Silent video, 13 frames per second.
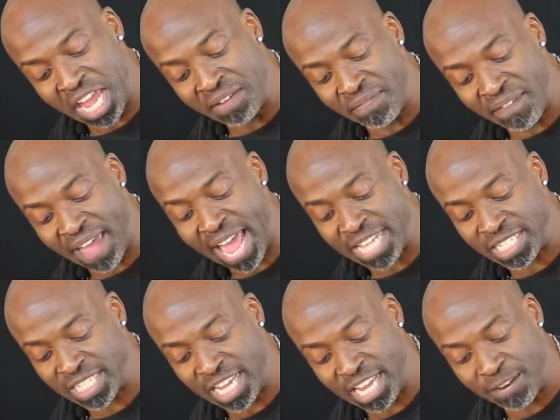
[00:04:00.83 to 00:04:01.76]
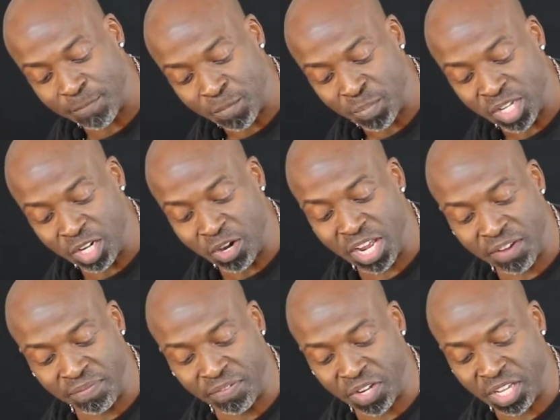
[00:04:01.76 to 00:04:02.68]
in fats, and
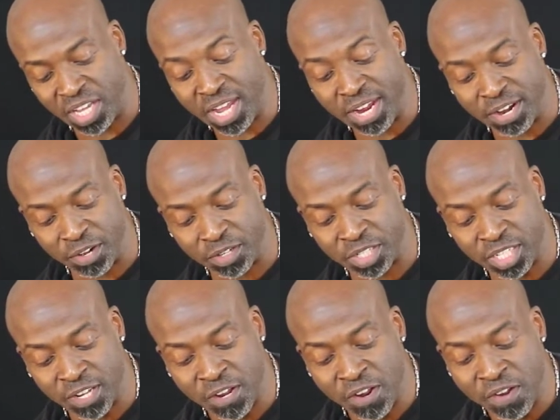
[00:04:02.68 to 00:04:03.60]
and for years,